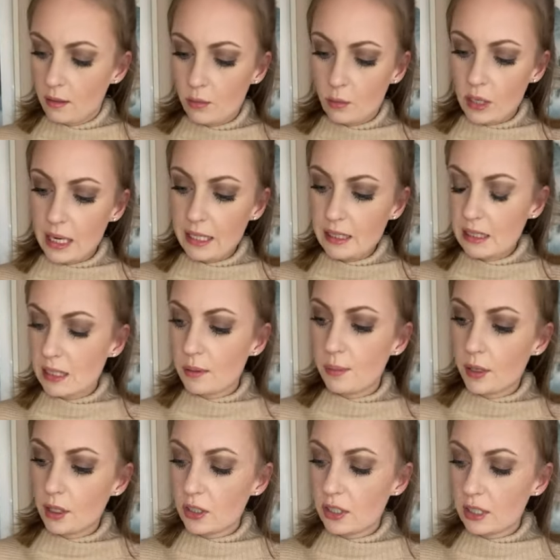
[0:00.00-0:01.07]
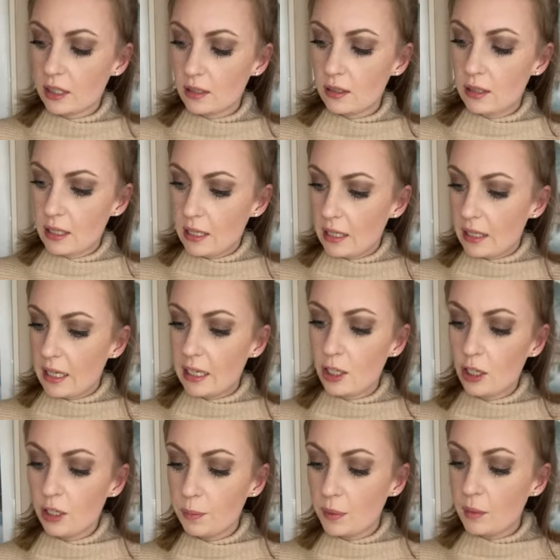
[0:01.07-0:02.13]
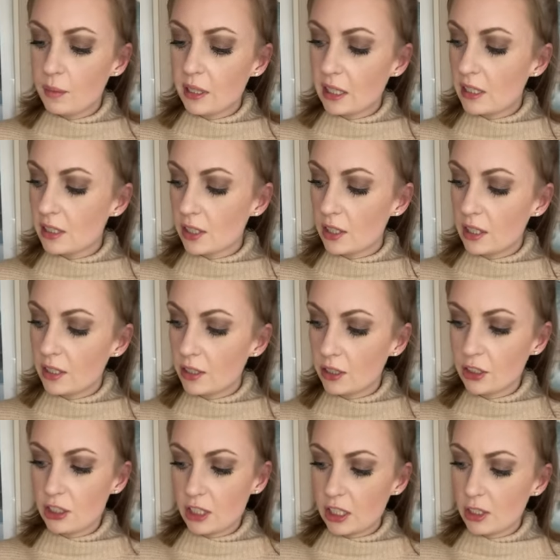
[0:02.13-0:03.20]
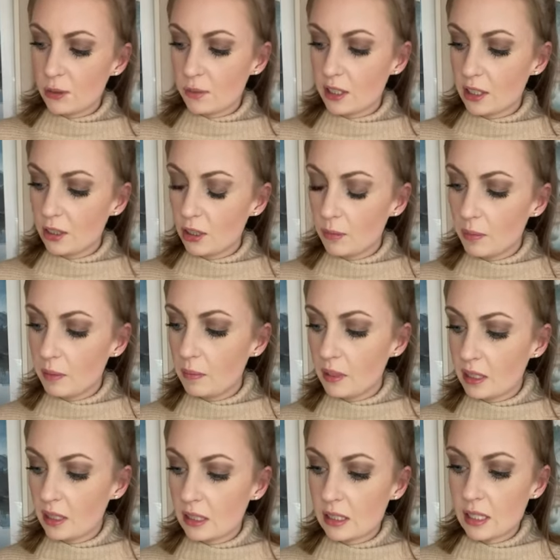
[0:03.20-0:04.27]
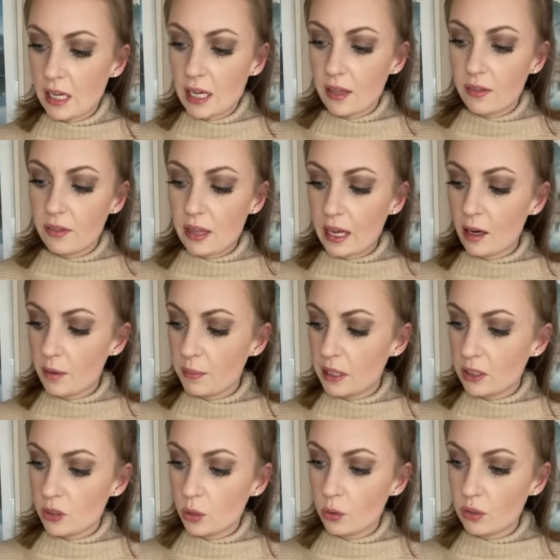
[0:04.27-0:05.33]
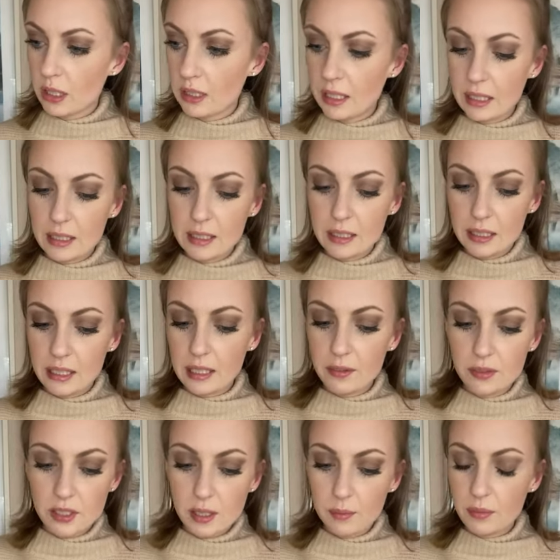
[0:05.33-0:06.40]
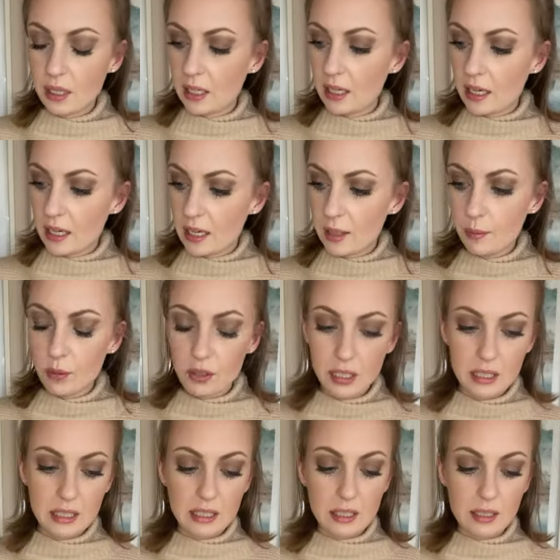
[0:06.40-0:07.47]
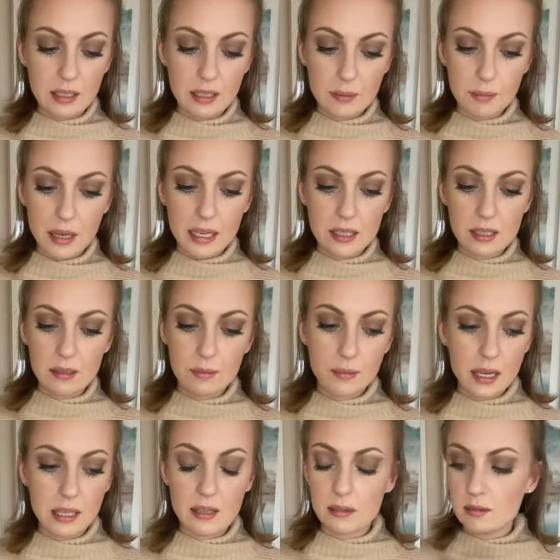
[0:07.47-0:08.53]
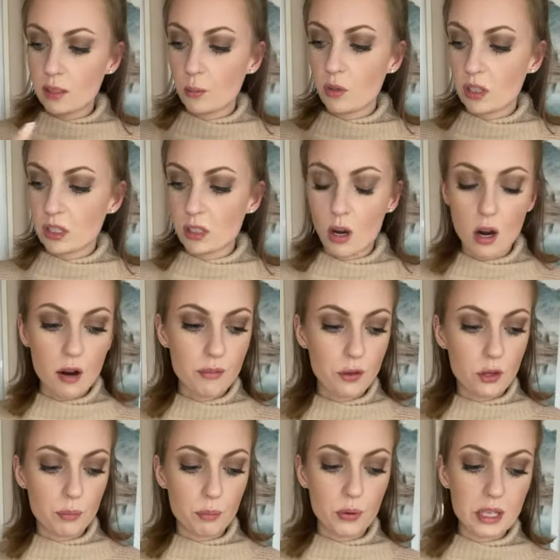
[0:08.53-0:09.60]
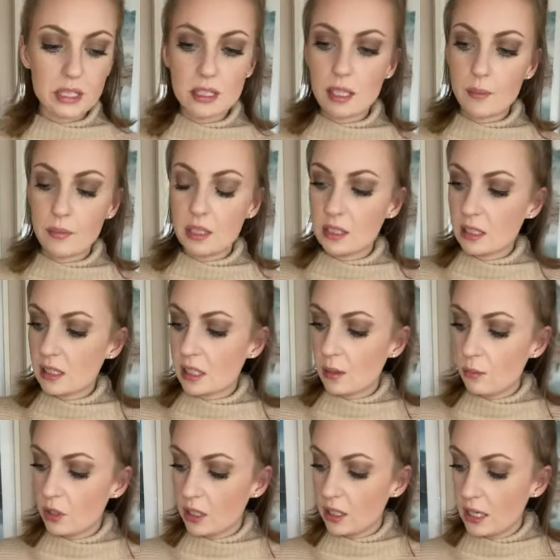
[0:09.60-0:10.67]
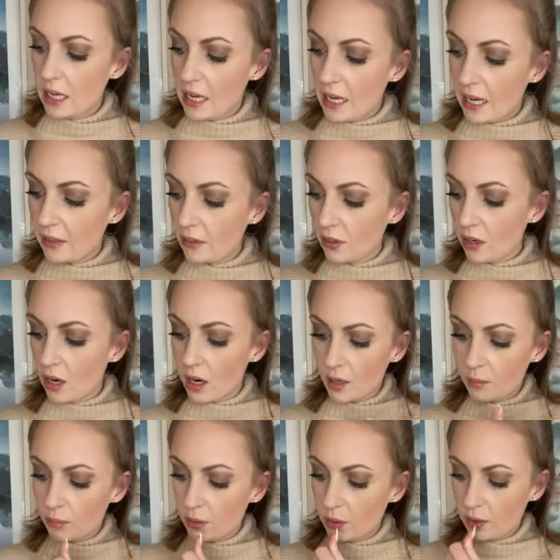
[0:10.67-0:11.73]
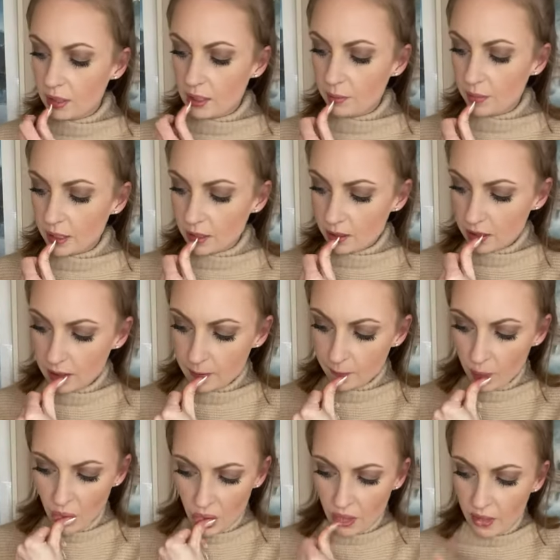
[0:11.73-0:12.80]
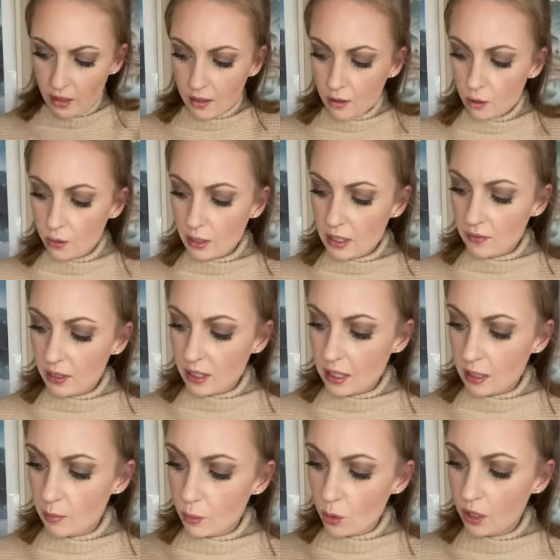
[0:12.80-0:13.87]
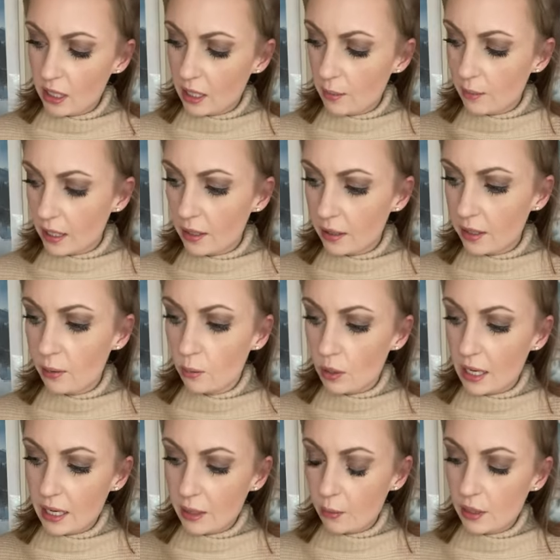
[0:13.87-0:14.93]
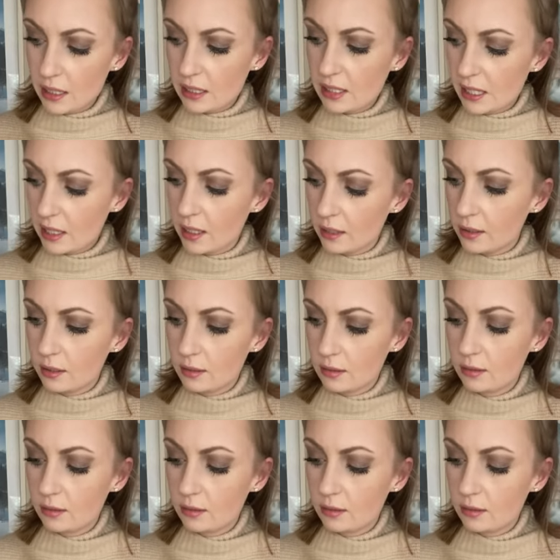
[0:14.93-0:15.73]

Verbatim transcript: Why is this person... It could be because they're under judgment. It could be because they are being told that they need to give something up or they need to make make someone this offer or bring something to someone and they're heartbroken about it grieving and mourning about it why why is that here